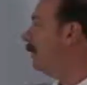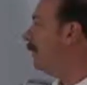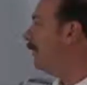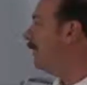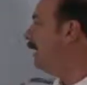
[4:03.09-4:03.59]

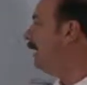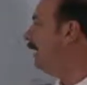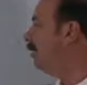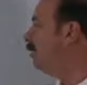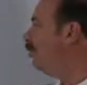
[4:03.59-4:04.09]
Again, I
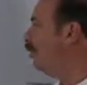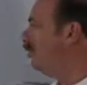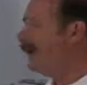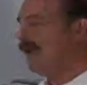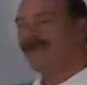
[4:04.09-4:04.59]
do
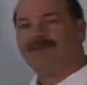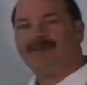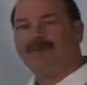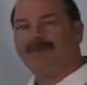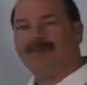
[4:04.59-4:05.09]
not have common